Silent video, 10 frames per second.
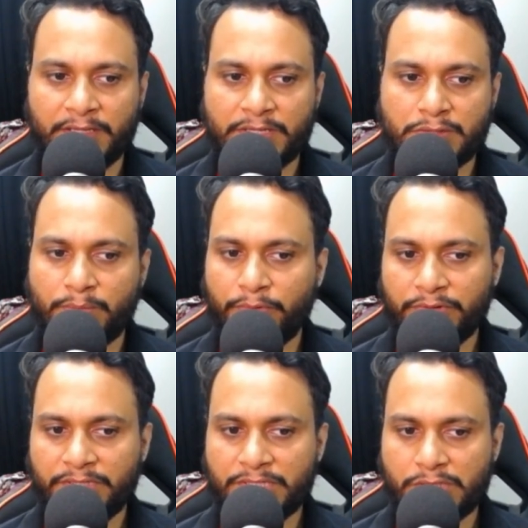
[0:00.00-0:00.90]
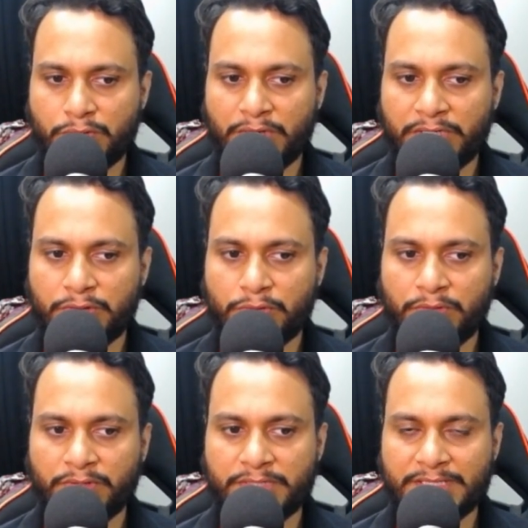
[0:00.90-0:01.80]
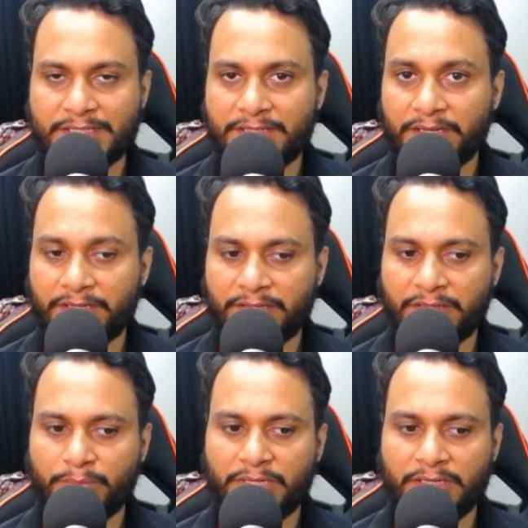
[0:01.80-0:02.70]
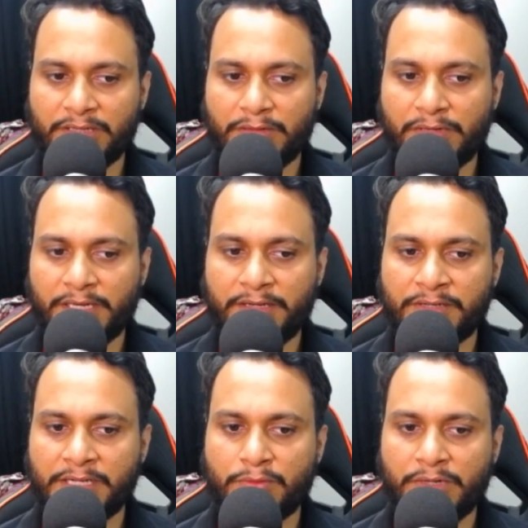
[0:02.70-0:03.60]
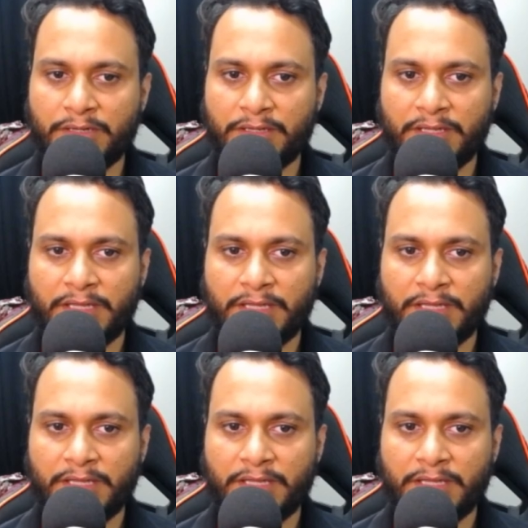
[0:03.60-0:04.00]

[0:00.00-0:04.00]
So both these 2 and 2, since they occur in the beginning, they will get rank 1.